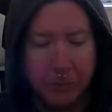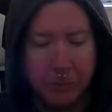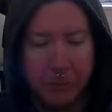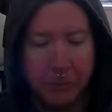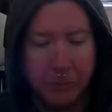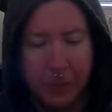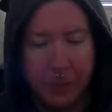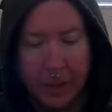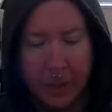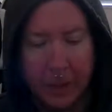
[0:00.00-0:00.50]

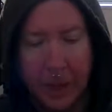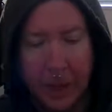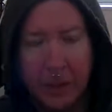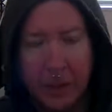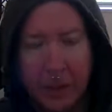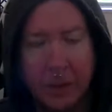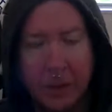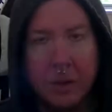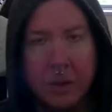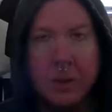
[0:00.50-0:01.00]
I can go
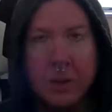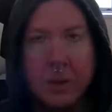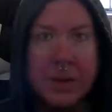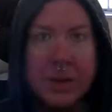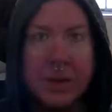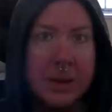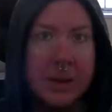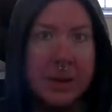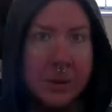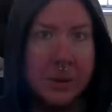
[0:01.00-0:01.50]
days
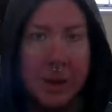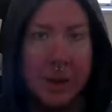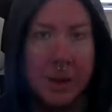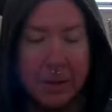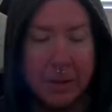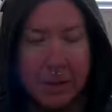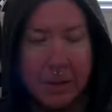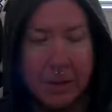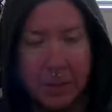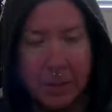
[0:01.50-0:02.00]
without eating and
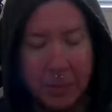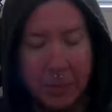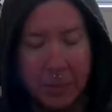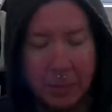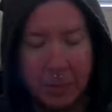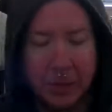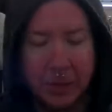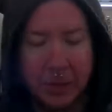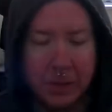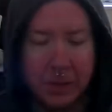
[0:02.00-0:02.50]
my blood sugar
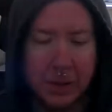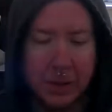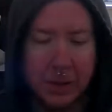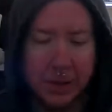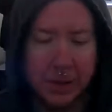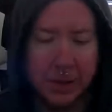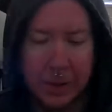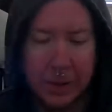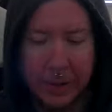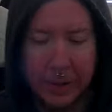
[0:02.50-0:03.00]
is
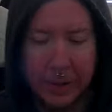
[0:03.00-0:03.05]
fine,